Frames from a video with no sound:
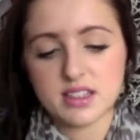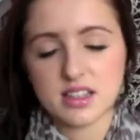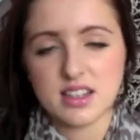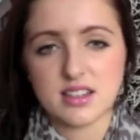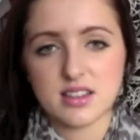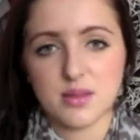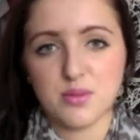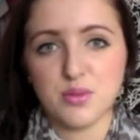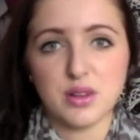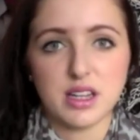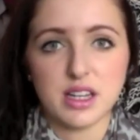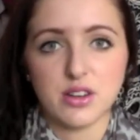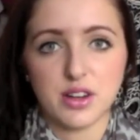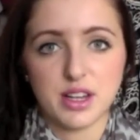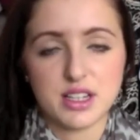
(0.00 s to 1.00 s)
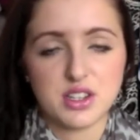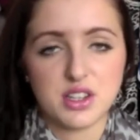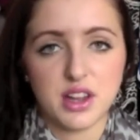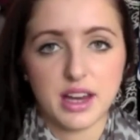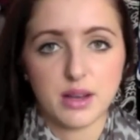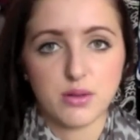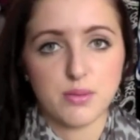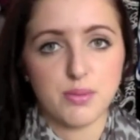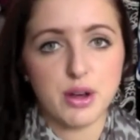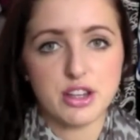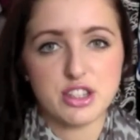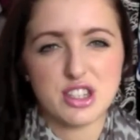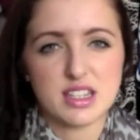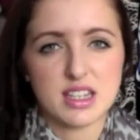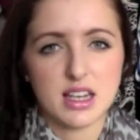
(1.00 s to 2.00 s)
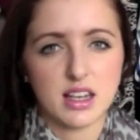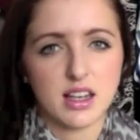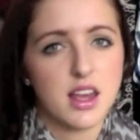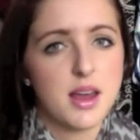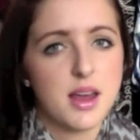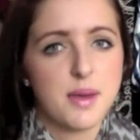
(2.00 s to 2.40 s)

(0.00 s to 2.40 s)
because I'm really not into, like, repurchasing